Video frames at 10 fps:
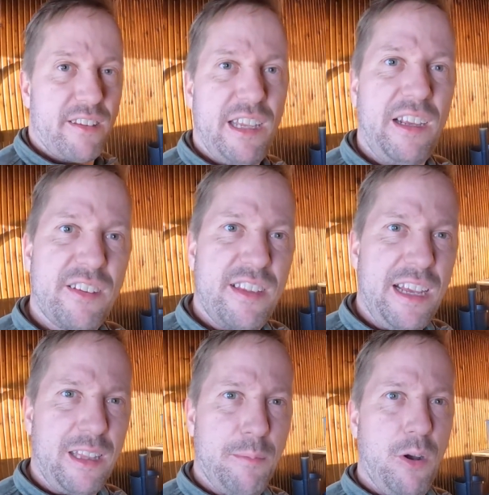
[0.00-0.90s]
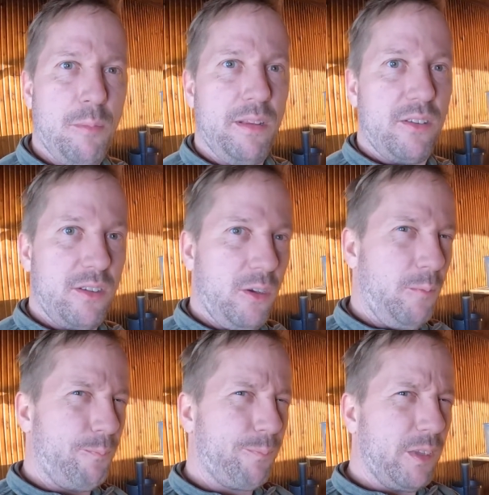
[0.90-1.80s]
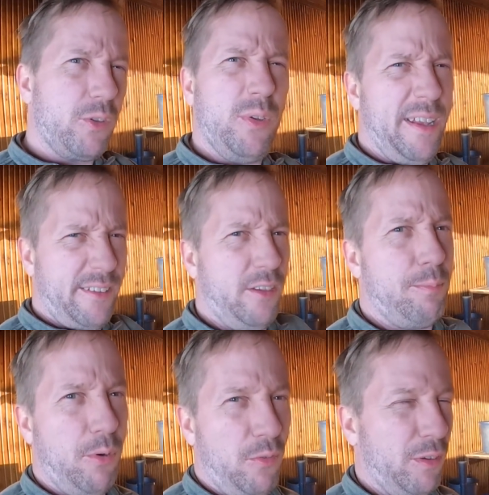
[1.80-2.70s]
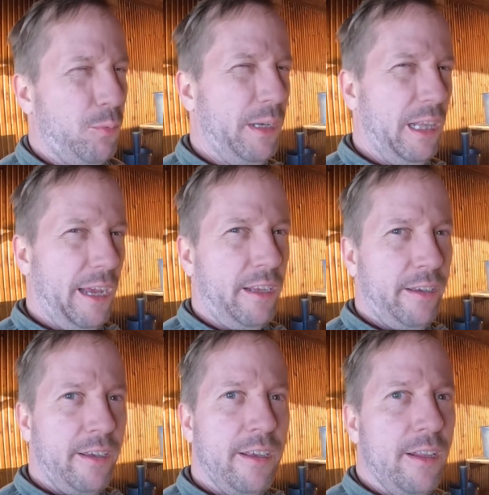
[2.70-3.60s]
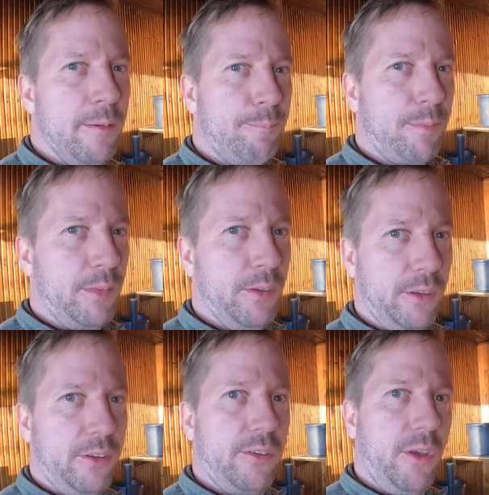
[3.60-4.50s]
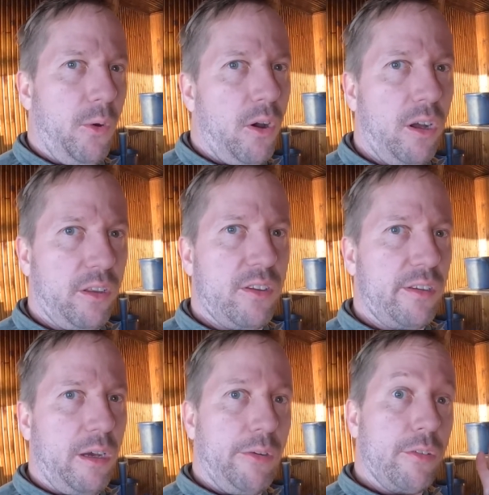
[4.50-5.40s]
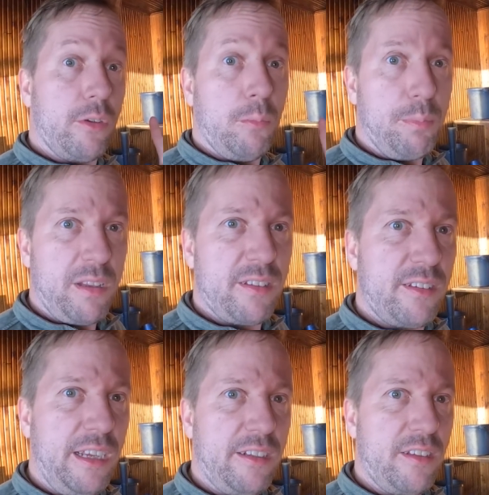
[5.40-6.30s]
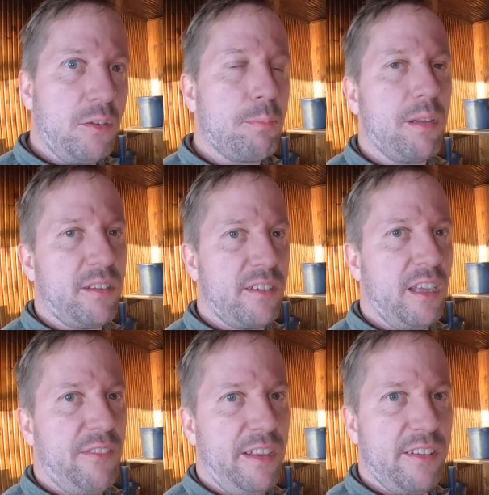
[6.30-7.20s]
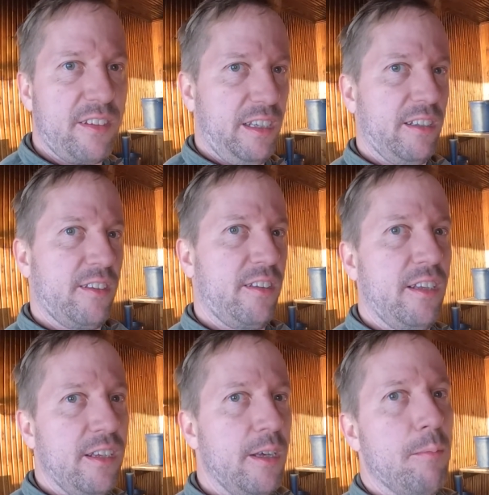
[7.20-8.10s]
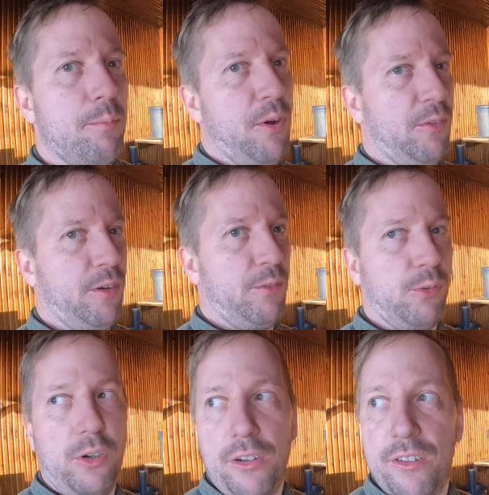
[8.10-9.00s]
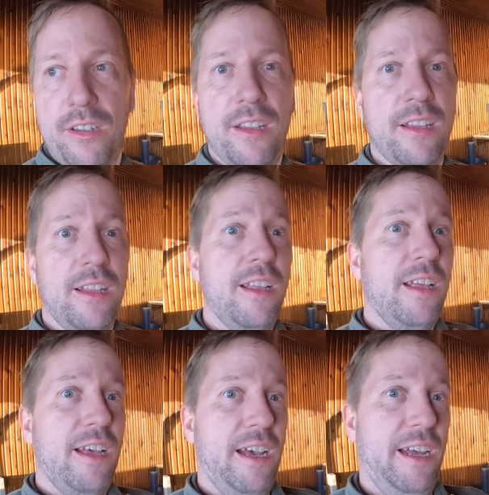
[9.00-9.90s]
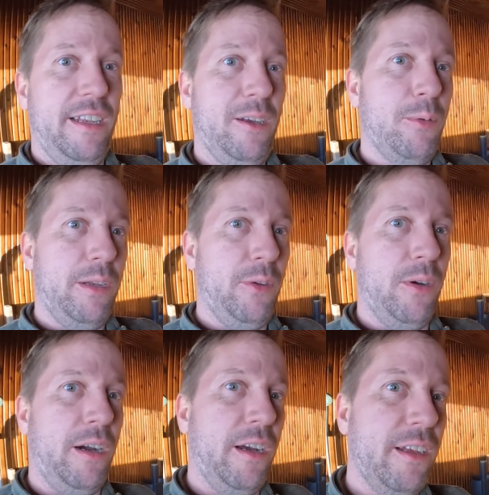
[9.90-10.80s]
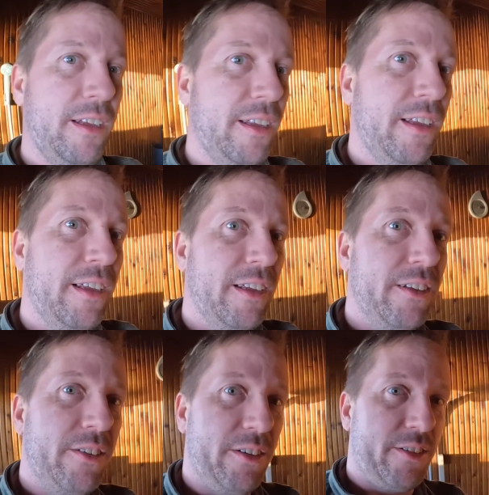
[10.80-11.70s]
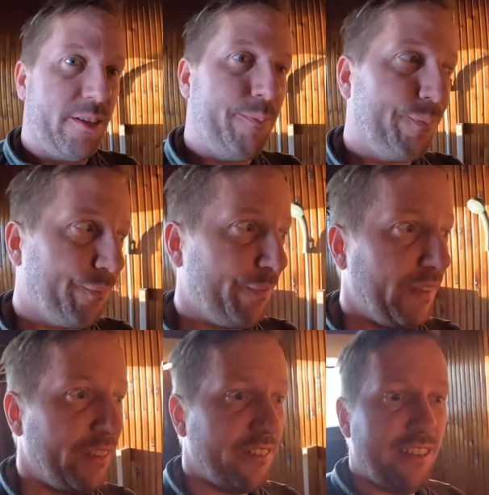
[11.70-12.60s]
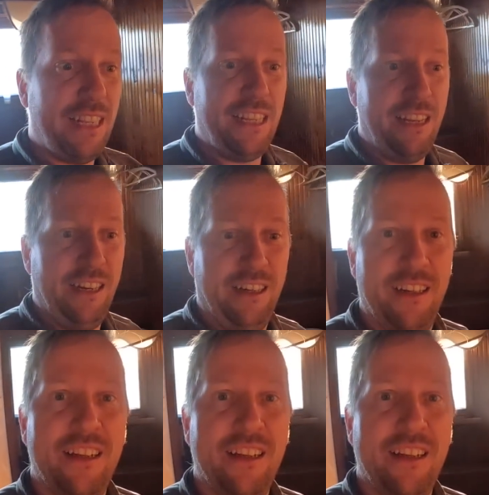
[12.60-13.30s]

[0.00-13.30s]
60 at the moment, so to us it's perfect. We like not so hot sauna, so plus 60 to plus 70 is perfect for us. And when you are just sitting here,